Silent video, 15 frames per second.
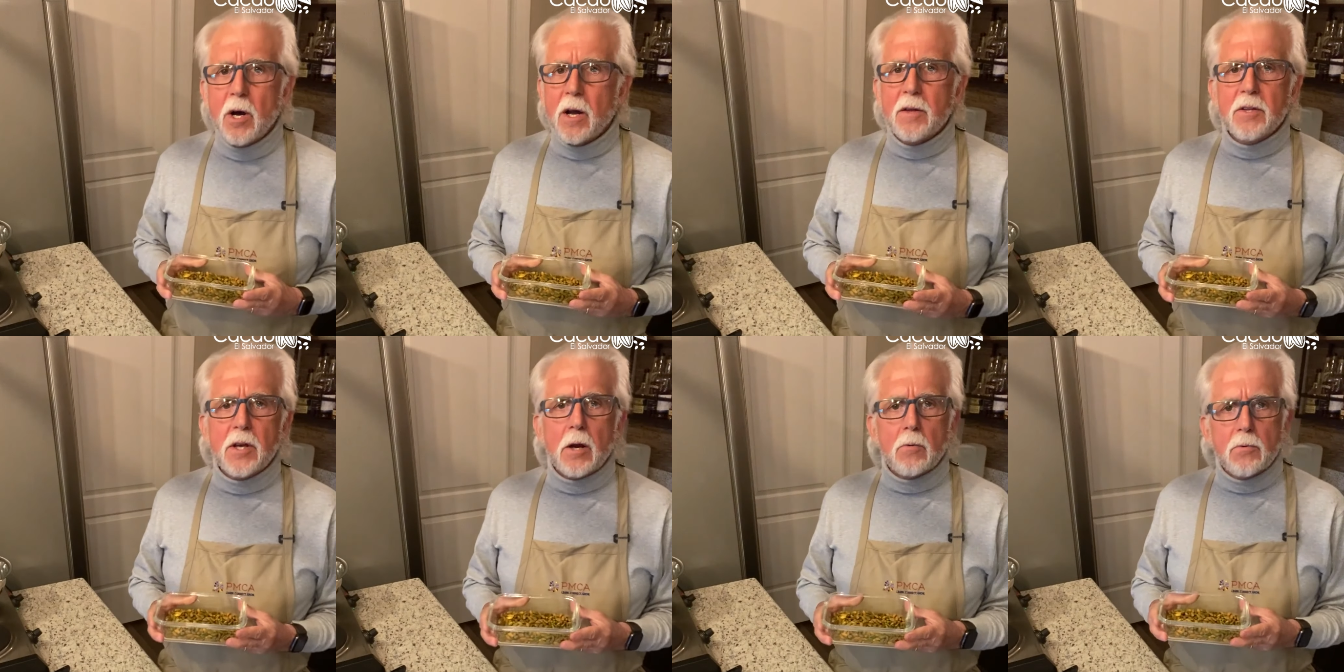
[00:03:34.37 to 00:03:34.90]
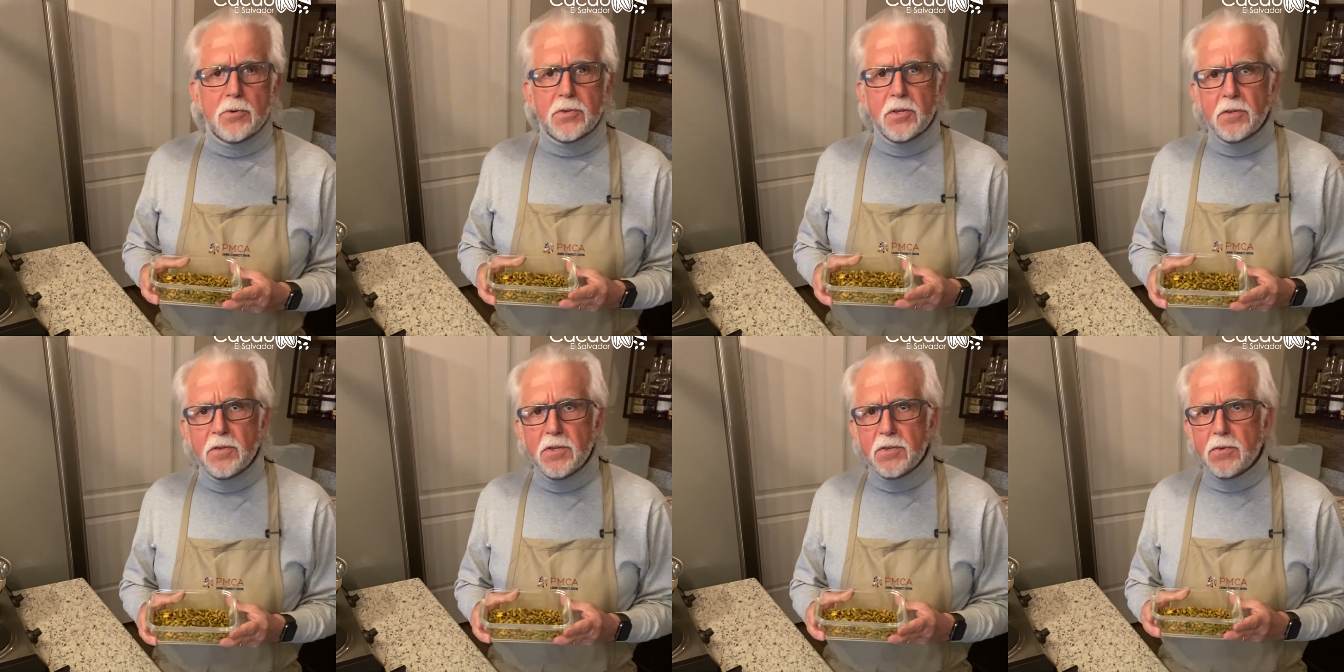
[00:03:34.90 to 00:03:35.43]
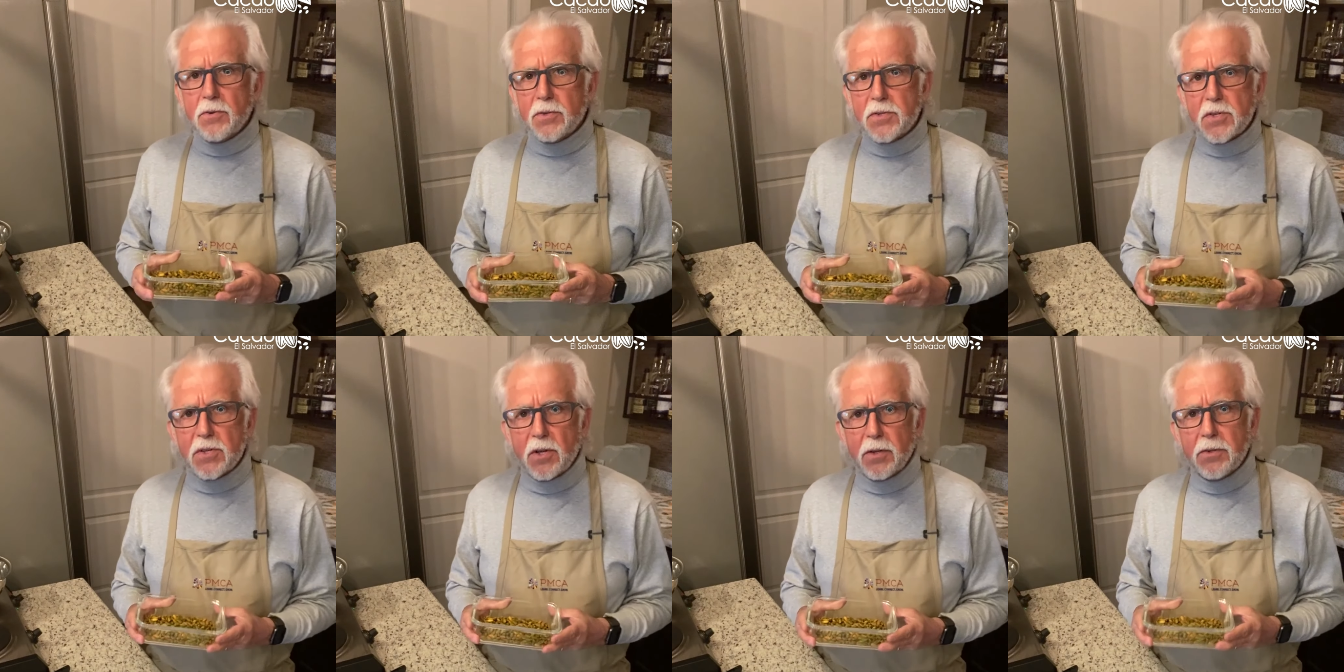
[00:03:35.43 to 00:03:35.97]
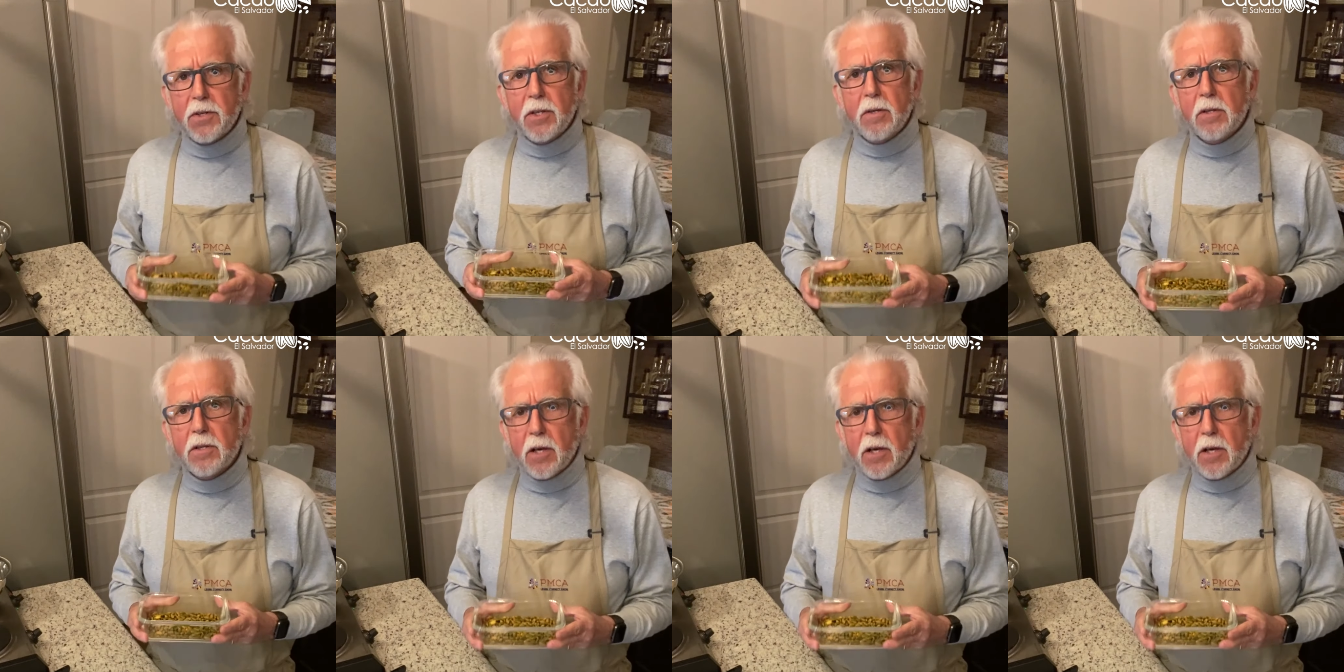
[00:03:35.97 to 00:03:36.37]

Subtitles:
I roasted these on Sunday,